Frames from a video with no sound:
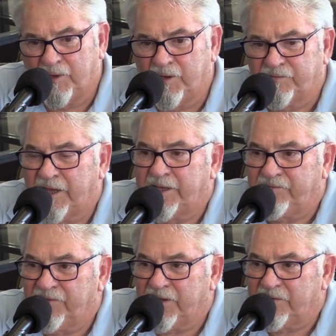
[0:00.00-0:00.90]
because I
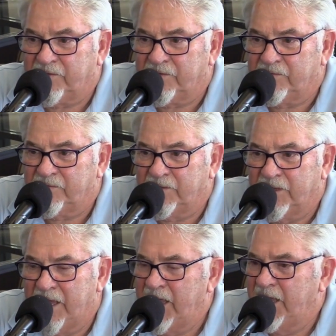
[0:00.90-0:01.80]
had faith.
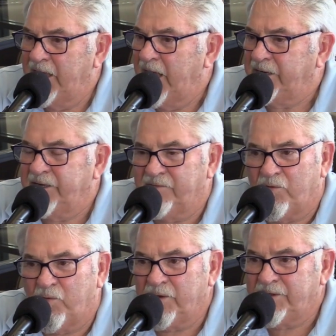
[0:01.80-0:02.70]
I
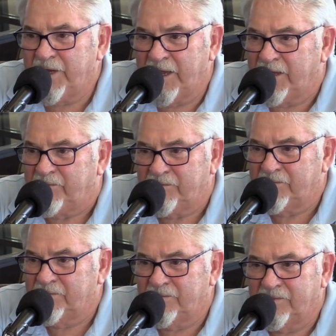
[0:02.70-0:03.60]
never one time,
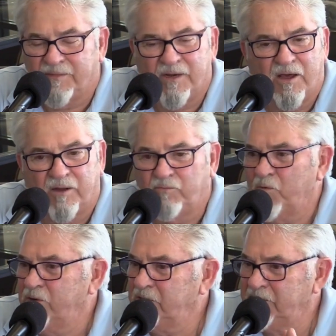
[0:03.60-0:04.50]
not
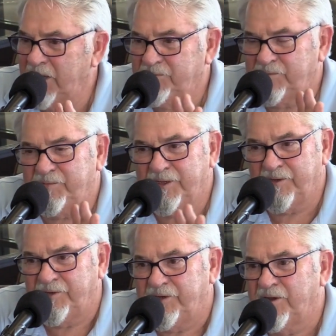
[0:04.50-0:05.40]
one, I'm
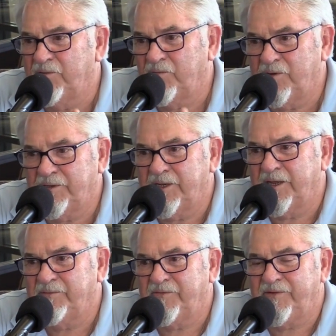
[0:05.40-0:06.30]
telling you, not one
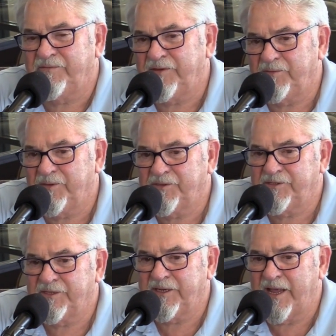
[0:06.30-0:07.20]
time in 15
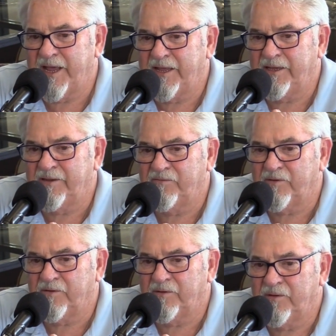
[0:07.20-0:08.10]
months did I
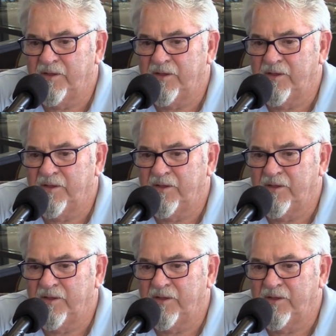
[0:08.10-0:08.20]
ever